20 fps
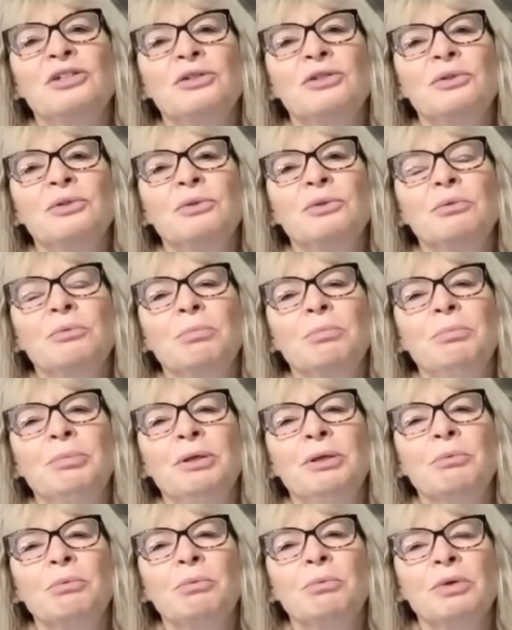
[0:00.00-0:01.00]
to
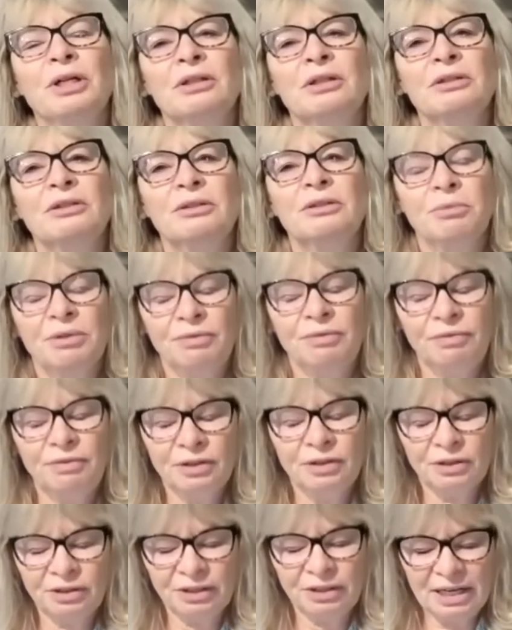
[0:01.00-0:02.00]
be riddled with
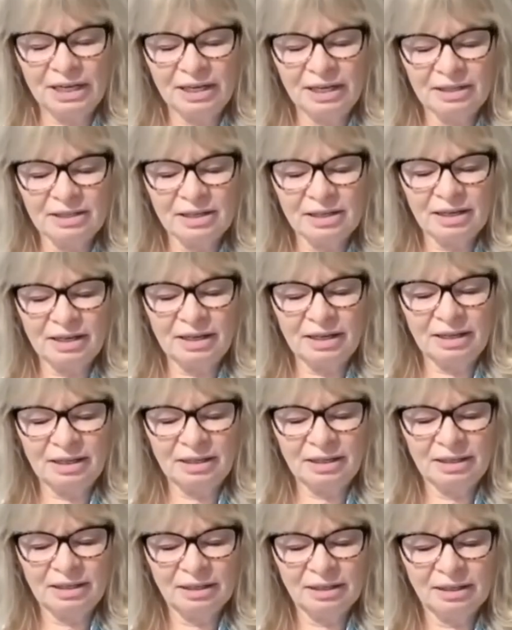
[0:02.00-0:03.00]
fear and
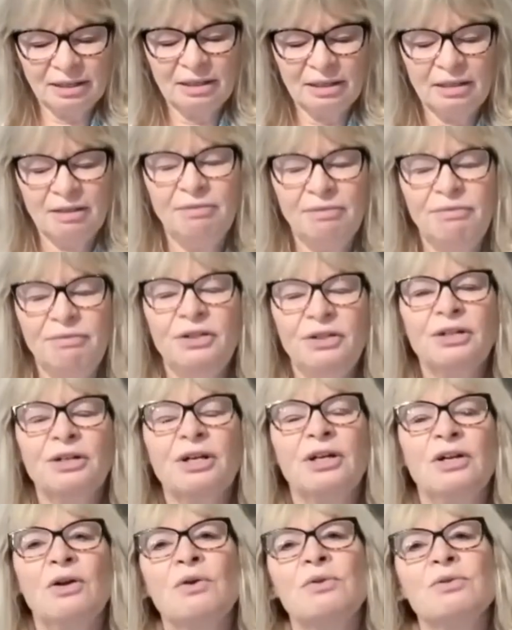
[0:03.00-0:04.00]
anxiety. Fear
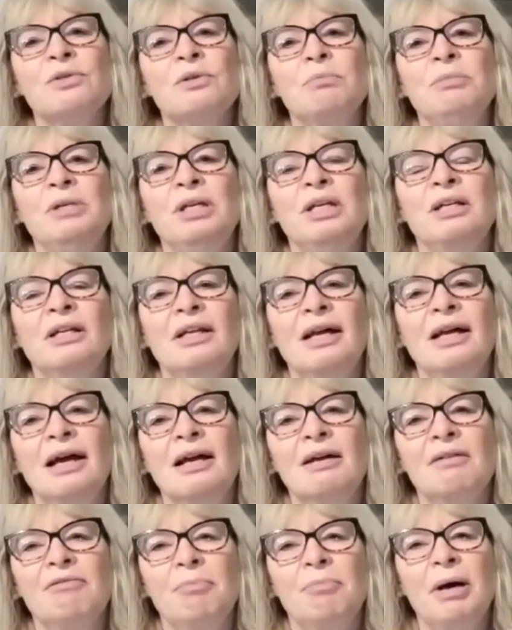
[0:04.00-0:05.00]
can also mean a
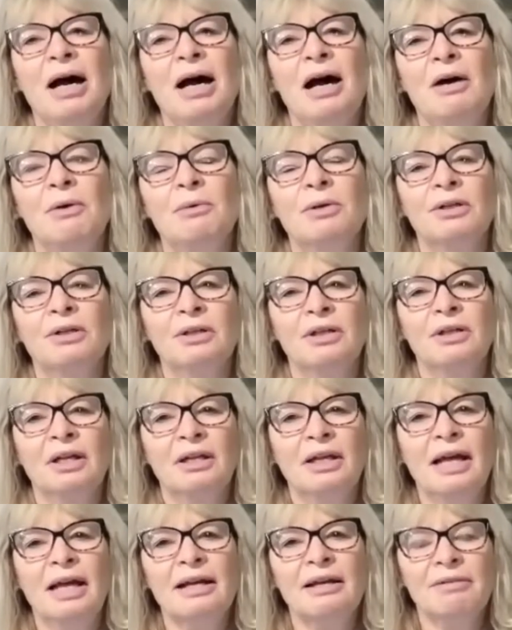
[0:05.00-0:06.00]
lack of power, a
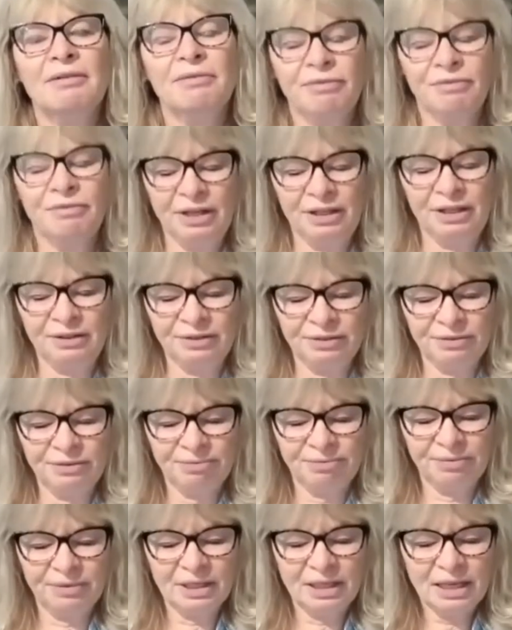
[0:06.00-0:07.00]
lack of faith.
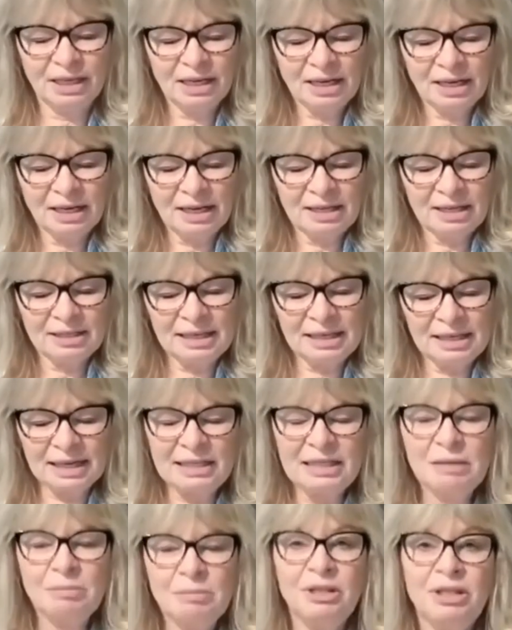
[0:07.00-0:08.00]

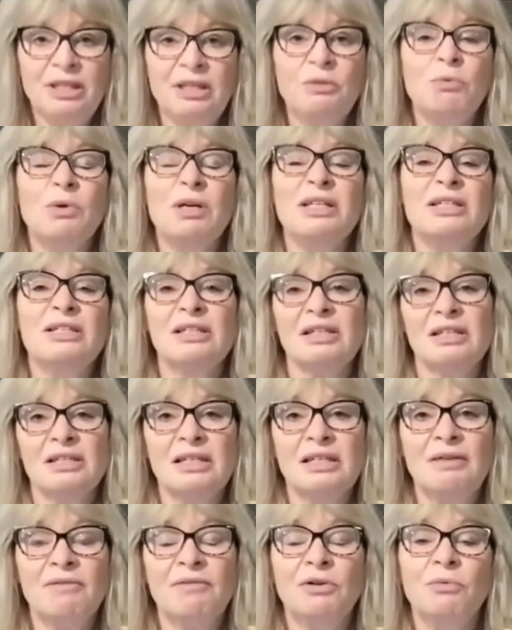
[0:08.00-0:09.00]
2 Timothy 1 6
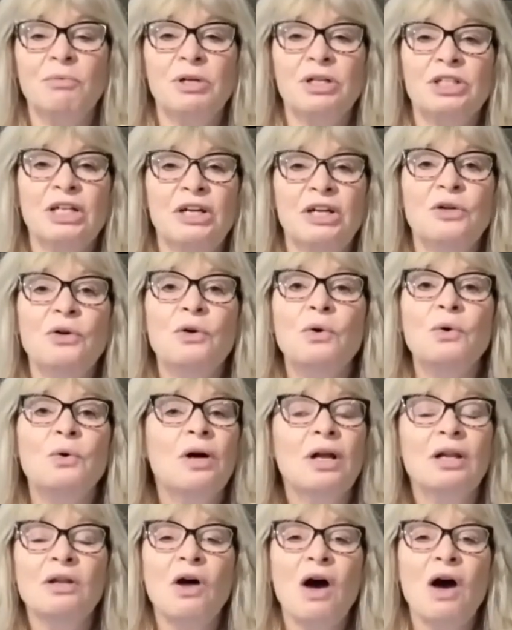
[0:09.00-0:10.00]
7, which I know
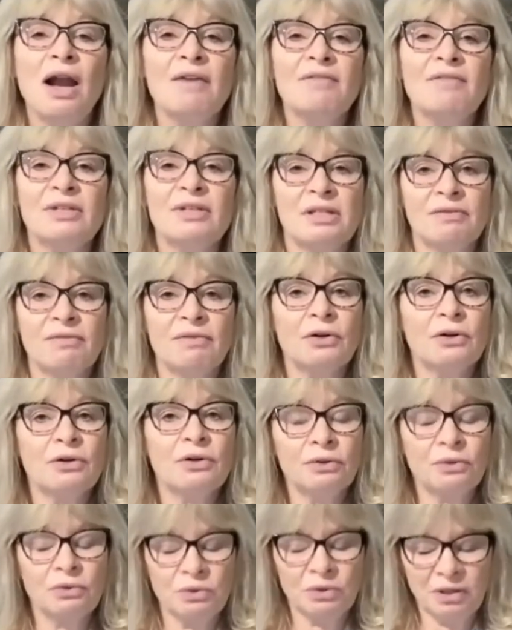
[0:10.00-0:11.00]
a lot of us have
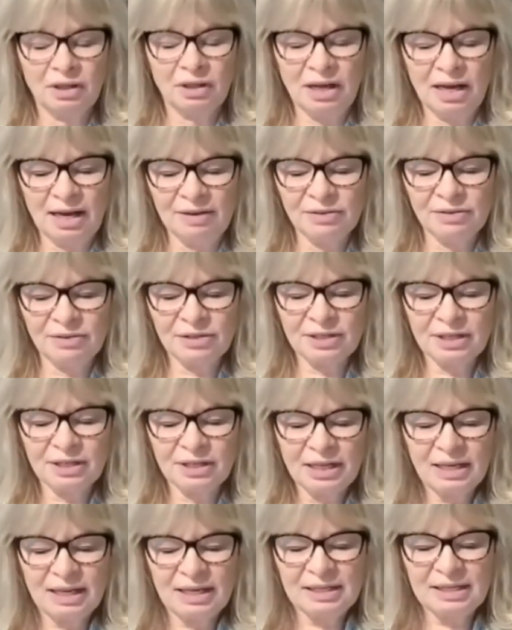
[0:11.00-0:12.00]
heard through our lives,
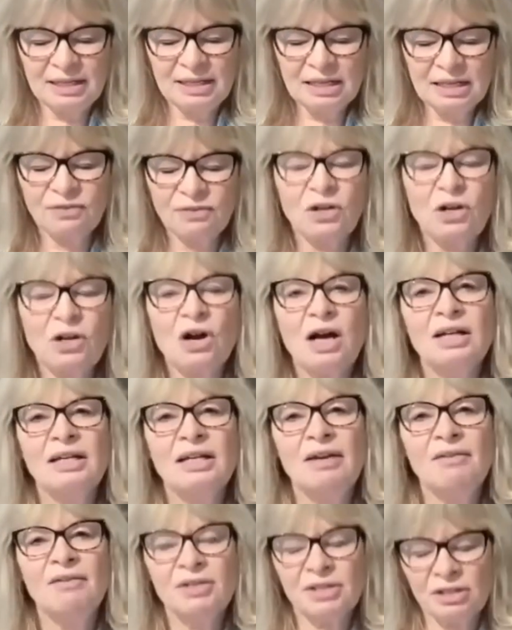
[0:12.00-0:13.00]
says, For God
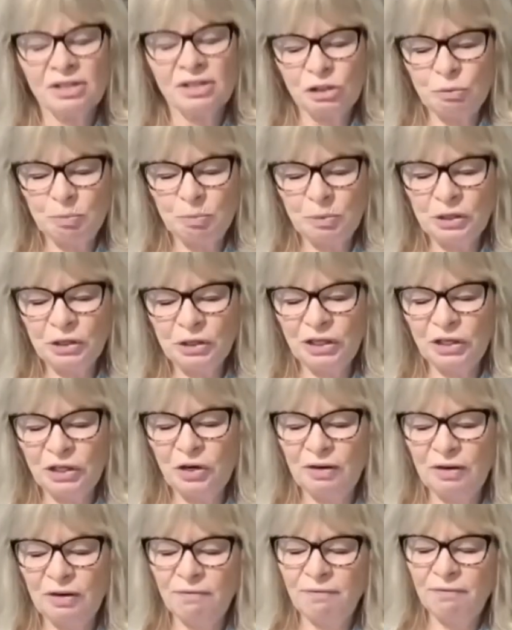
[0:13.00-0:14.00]
gave us a spirit
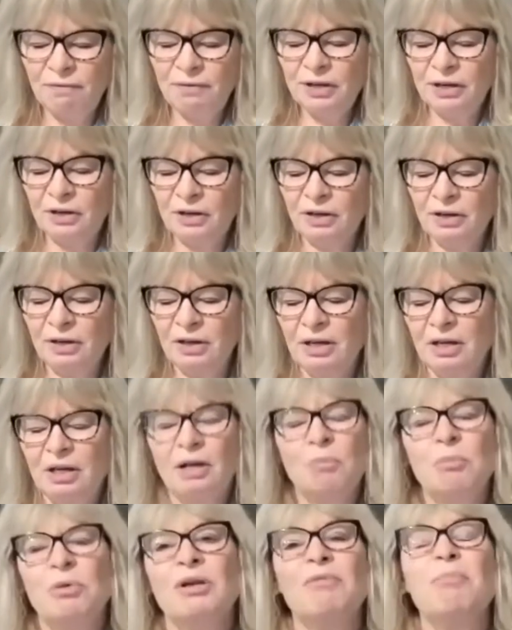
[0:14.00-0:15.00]
not of fear,
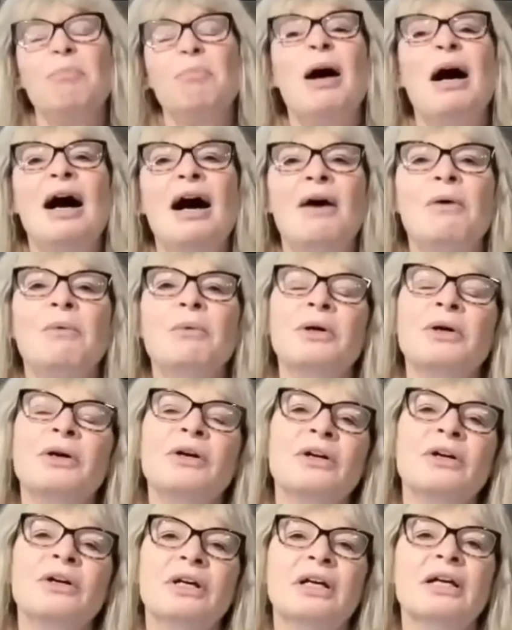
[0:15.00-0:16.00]
but of
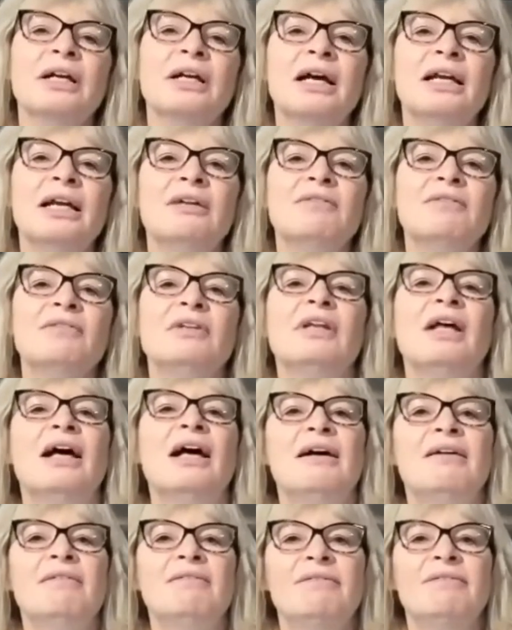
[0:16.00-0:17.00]
power and of
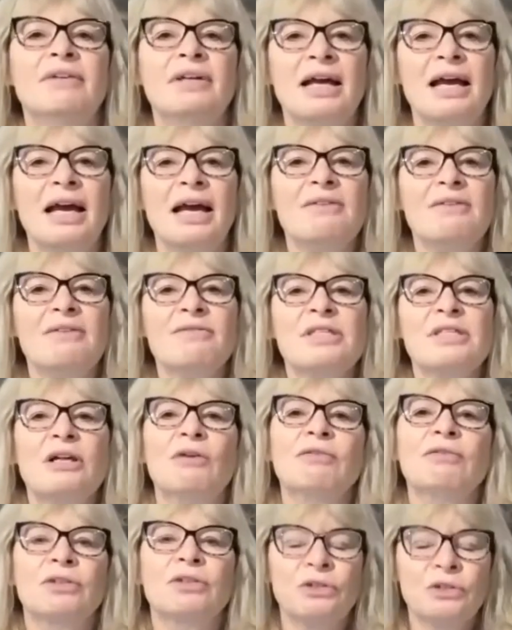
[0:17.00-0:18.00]
love and of
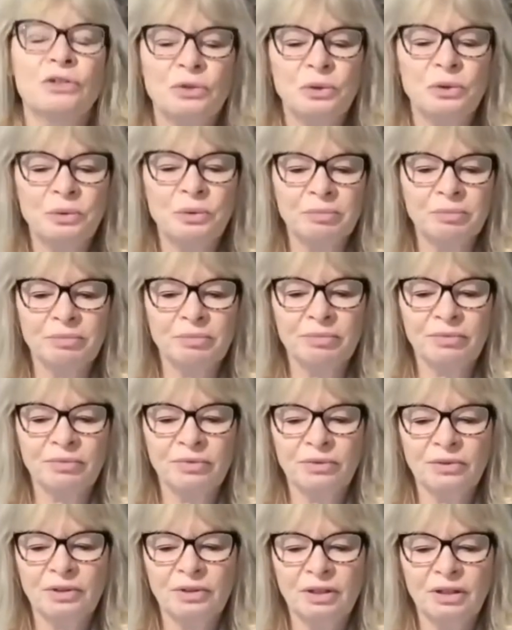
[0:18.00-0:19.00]
self control.
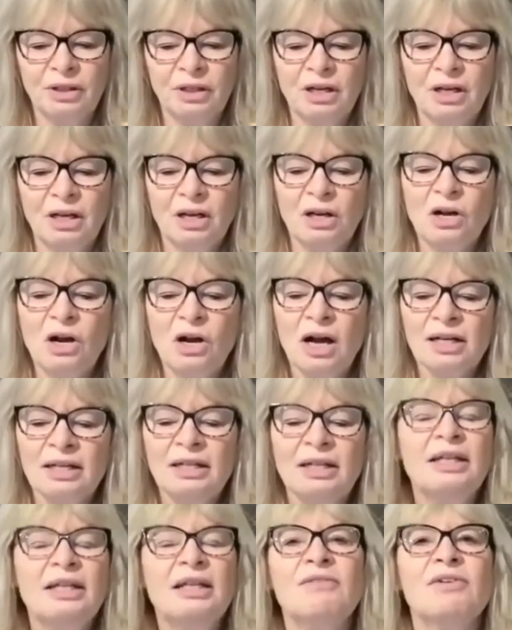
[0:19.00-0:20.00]
God
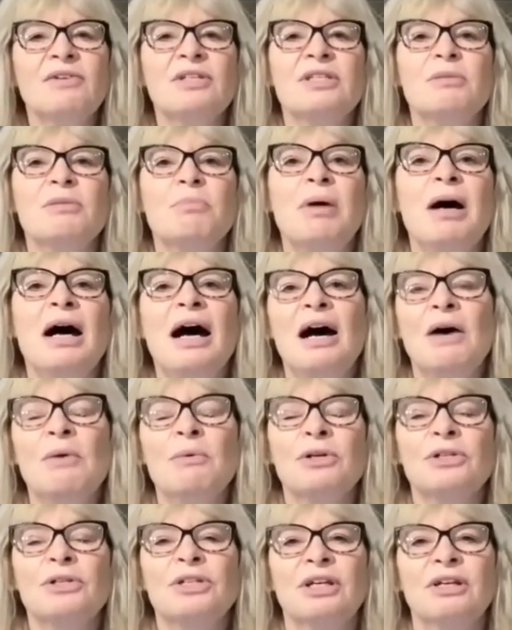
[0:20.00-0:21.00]
can give us the
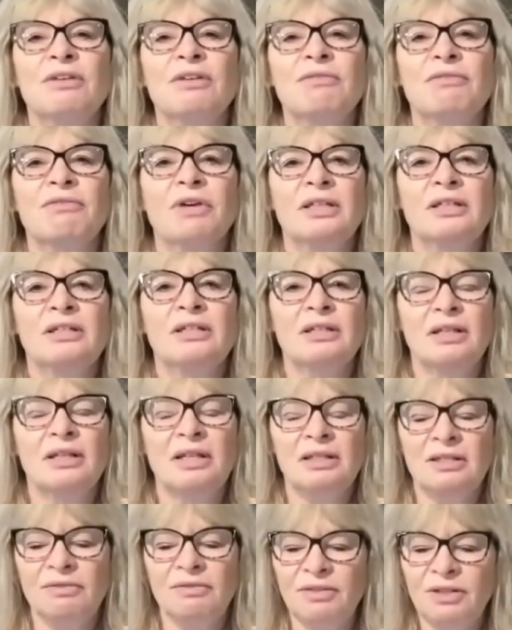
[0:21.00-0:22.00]
power to confront
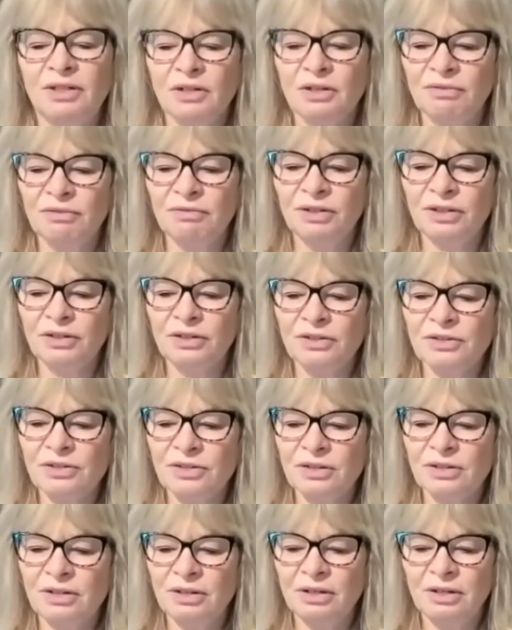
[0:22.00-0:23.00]
and defeat our fears.